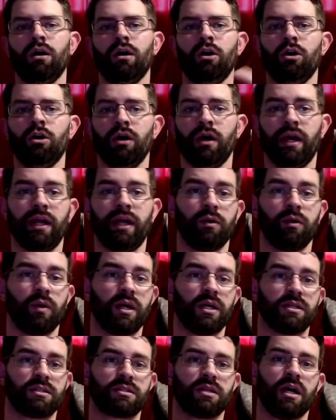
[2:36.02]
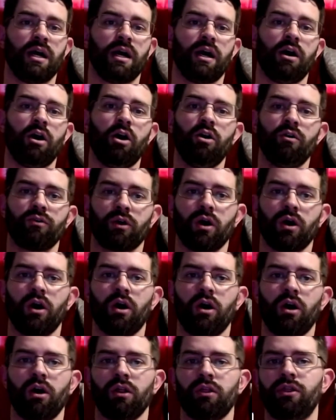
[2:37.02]
Anyways,
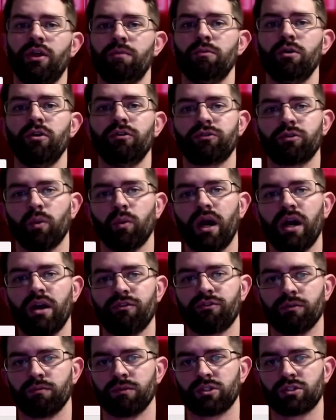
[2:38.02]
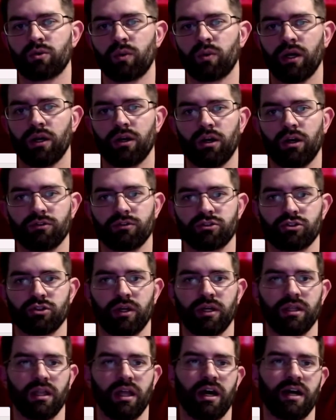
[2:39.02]
overall, they moved away from the squared off
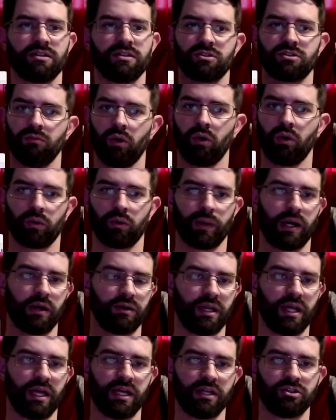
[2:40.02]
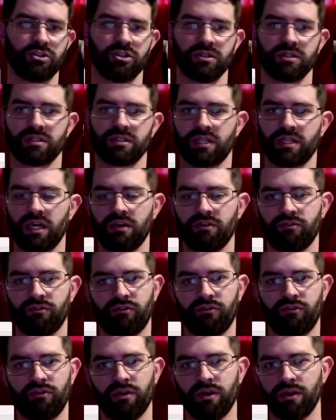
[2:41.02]
straight lines to more rounded edges,
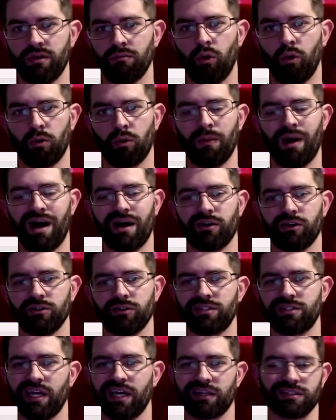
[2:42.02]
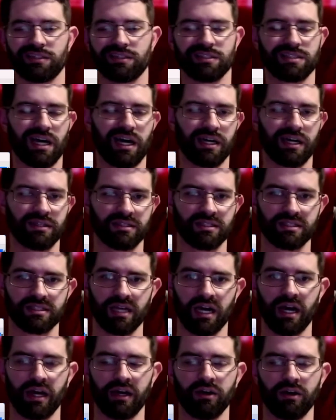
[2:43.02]
gave it a more modern tech design
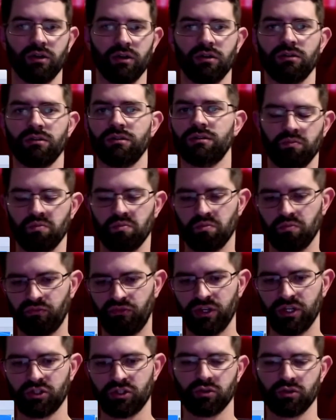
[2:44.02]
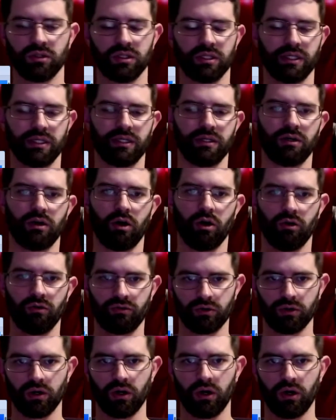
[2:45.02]
style. Visually,
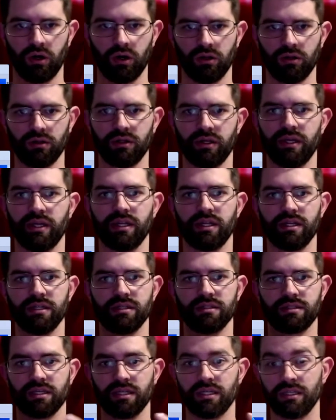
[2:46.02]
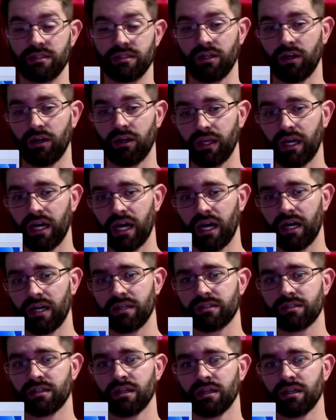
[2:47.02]
overall, it is easy on the eyes.